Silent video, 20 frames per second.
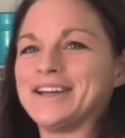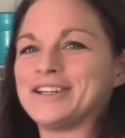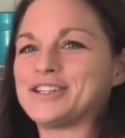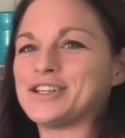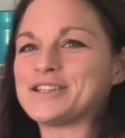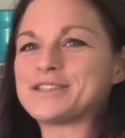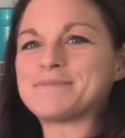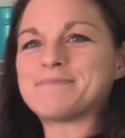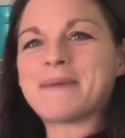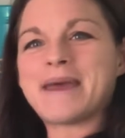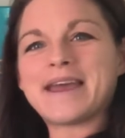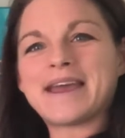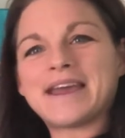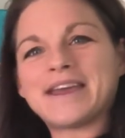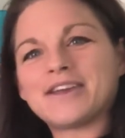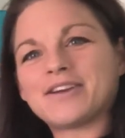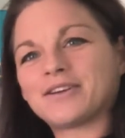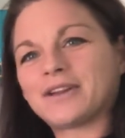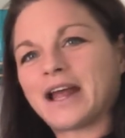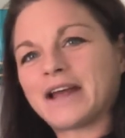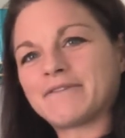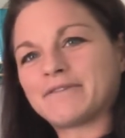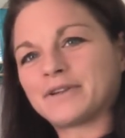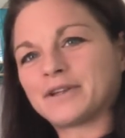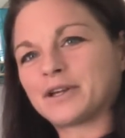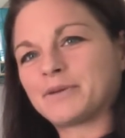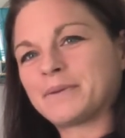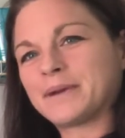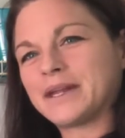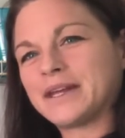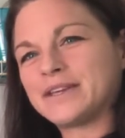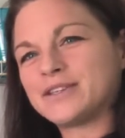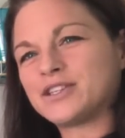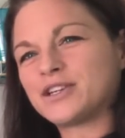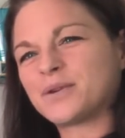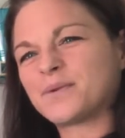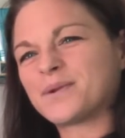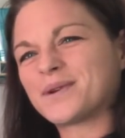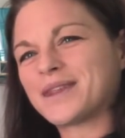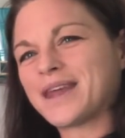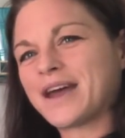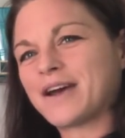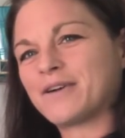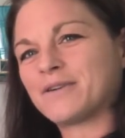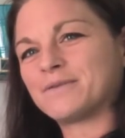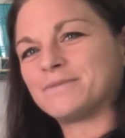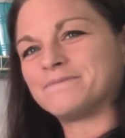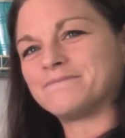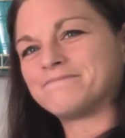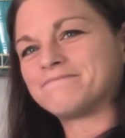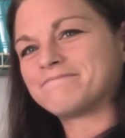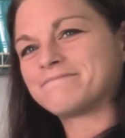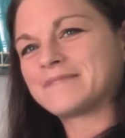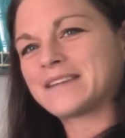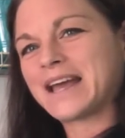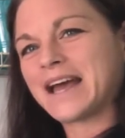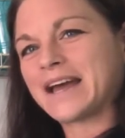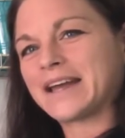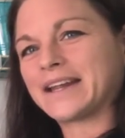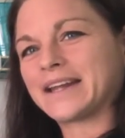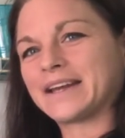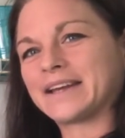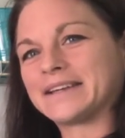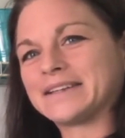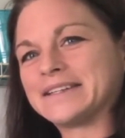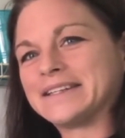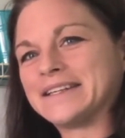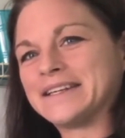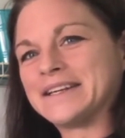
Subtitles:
just making your life a little bit easier without kind of